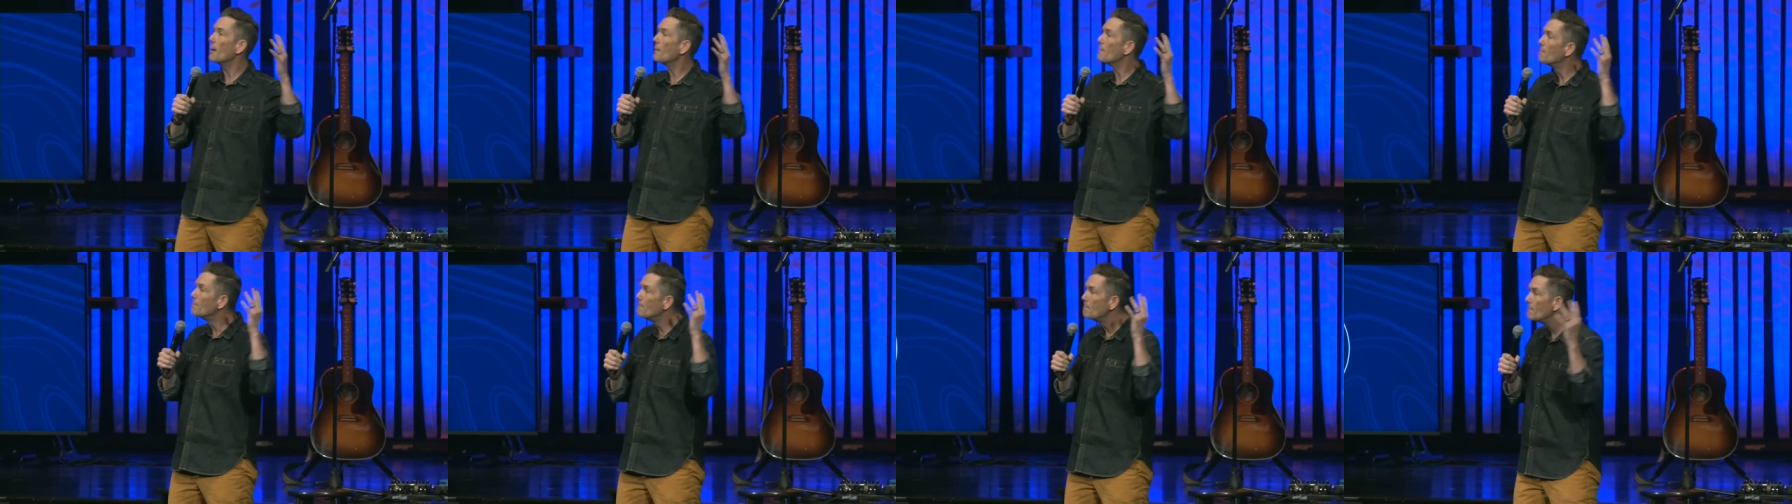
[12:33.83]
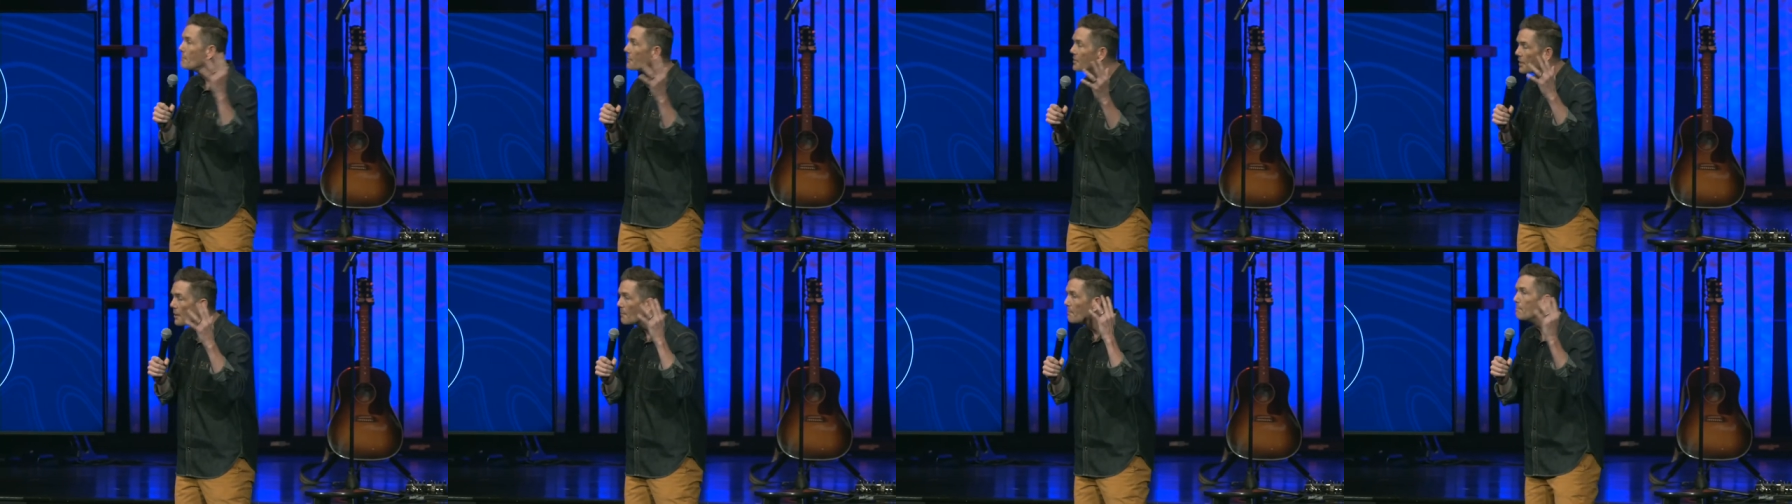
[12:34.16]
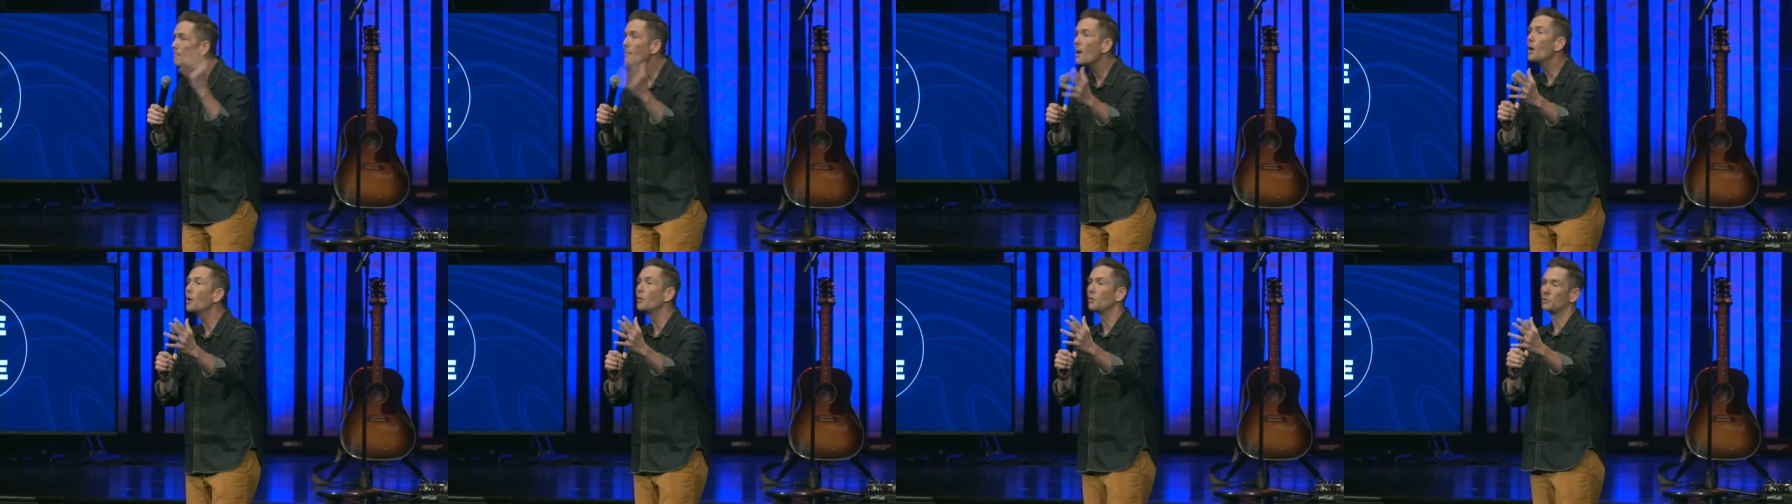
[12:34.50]
the
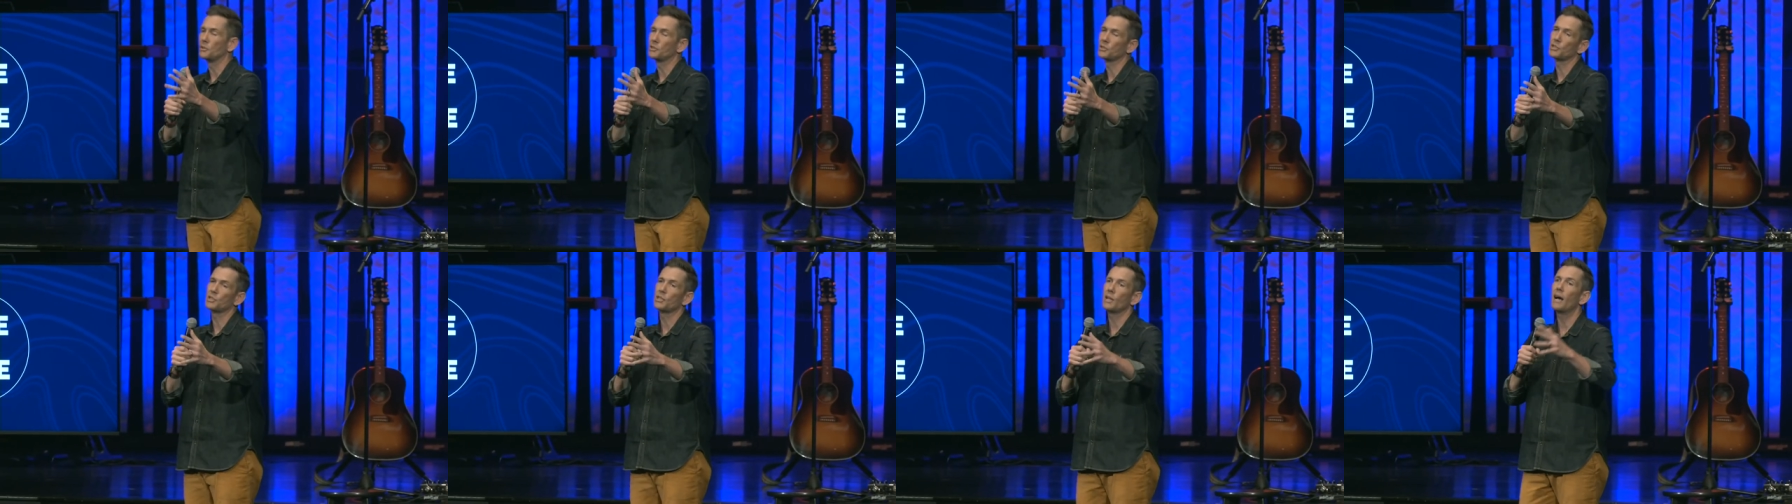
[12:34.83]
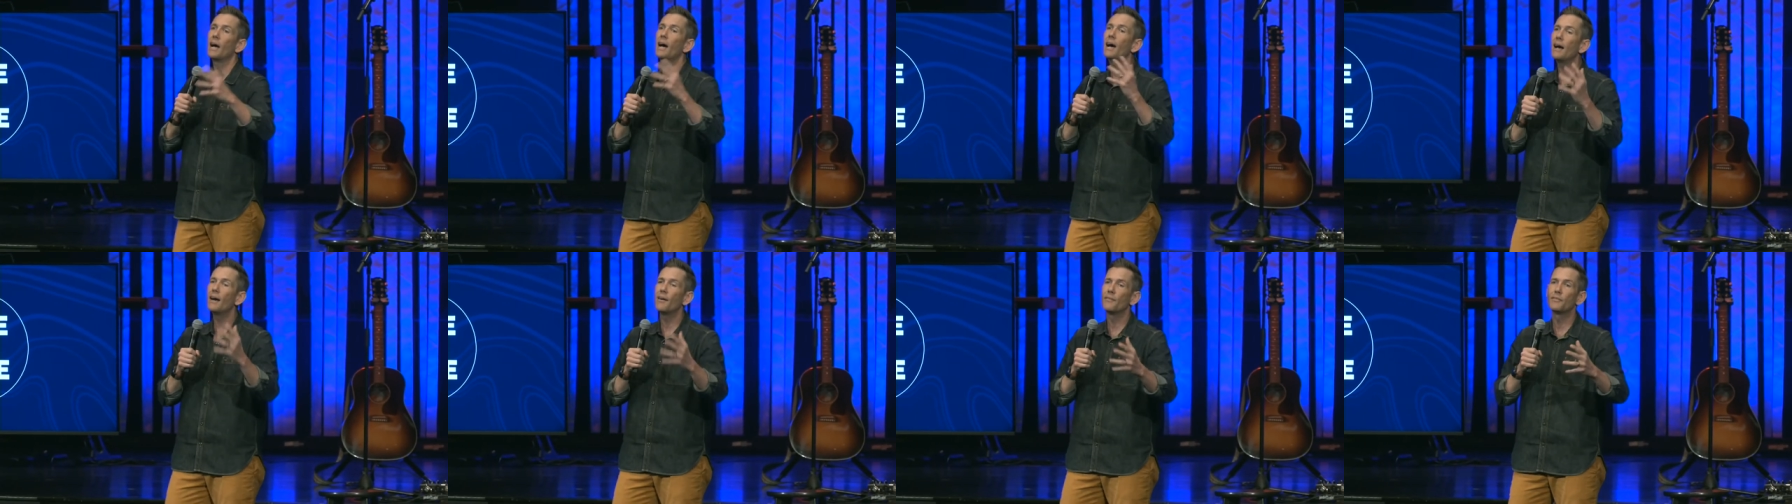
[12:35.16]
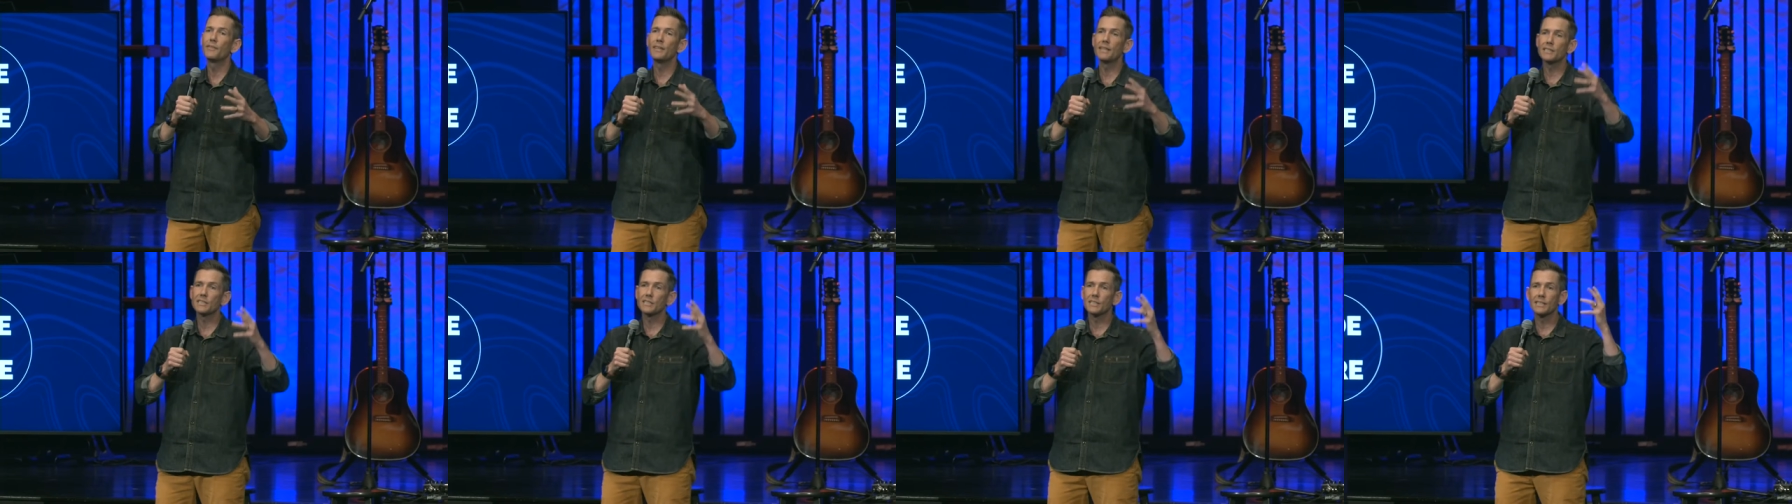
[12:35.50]
most of
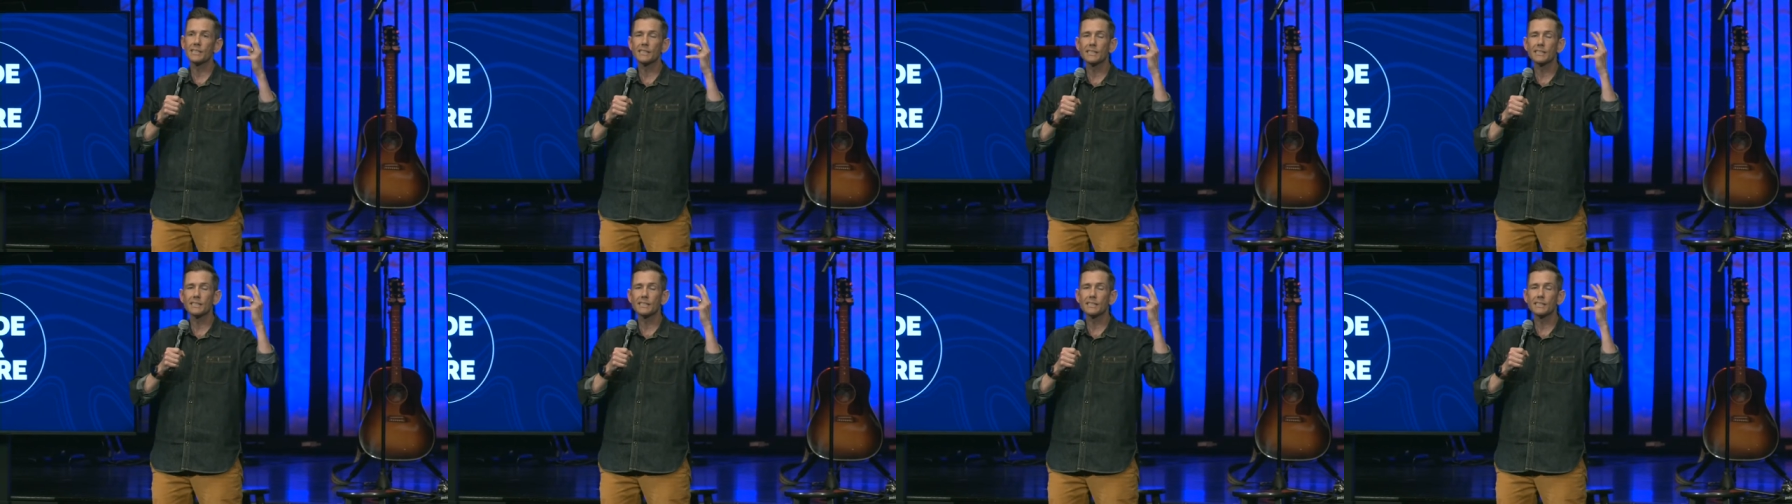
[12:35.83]
this